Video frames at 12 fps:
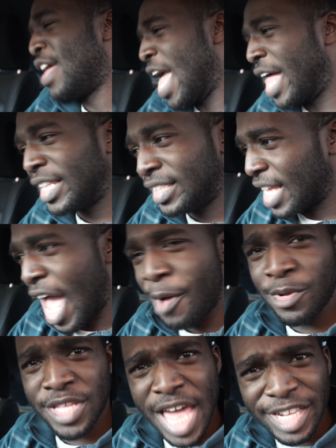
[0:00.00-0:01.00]
and I
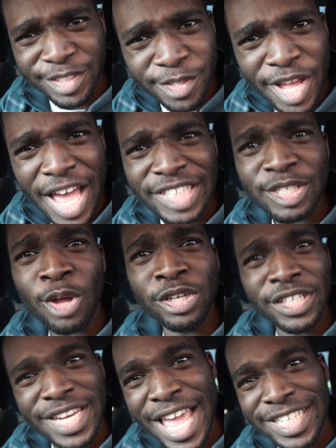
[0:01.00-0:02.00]
will catch you guys on
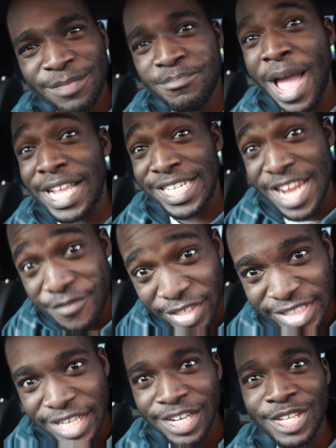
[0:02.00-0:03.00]
the next
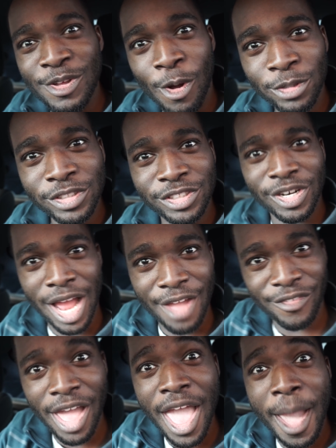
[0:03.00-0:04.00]
magnificently golden drive.